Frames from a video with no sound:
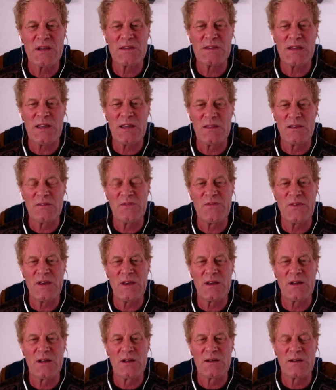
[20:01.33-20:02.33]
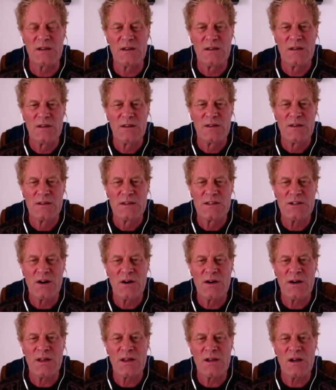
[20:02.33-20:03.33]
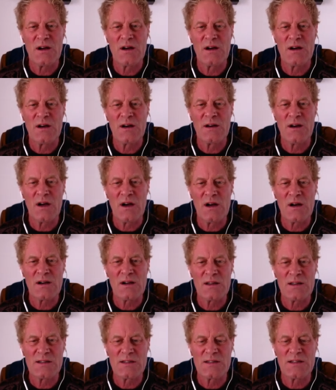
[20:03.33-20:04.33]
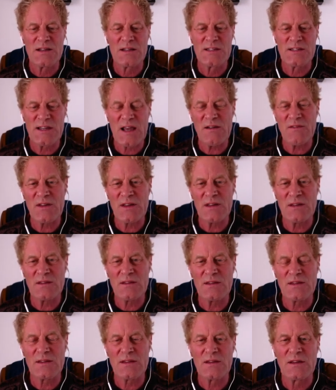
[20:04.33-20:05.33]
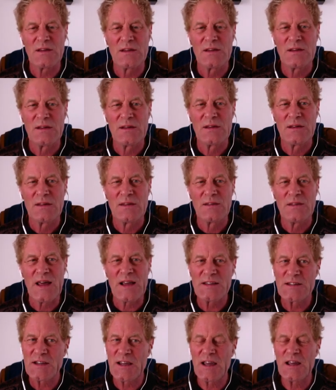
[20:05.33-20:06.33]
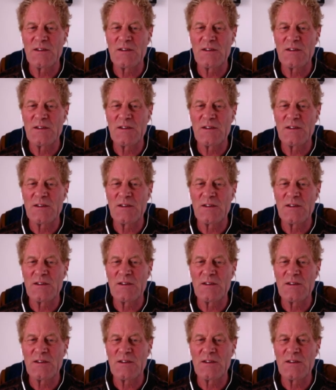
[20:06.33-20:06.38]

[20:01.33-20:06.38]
in the field starting on August the 7th. Thanks again